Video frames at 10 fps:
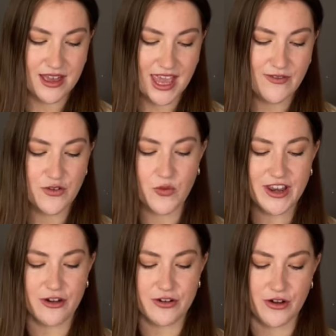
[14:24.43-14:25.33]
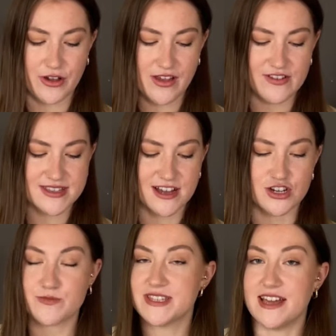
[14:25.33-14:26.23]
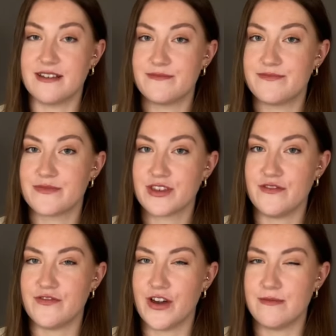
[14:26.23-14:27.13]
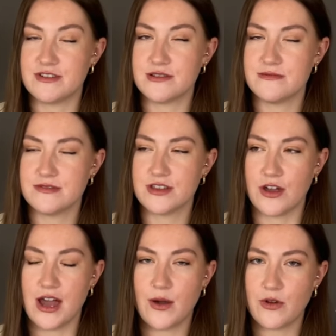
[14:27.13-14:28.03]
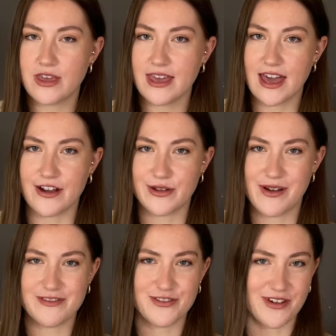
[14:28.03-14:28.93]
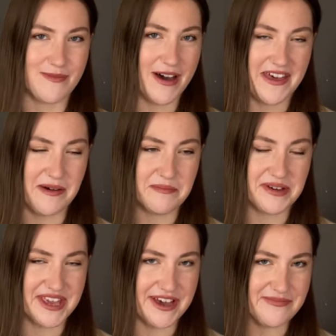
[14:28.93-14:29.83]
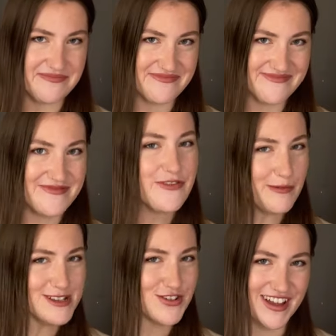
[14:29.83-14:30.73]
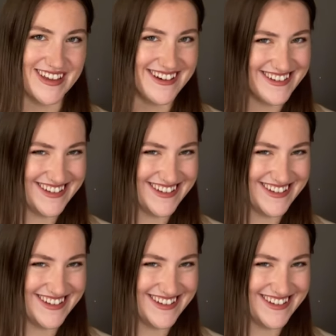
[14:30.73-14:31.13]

even we don't know if it's 100% confirmed. So I won't get carried away with talking about that, but yeah, from Australia.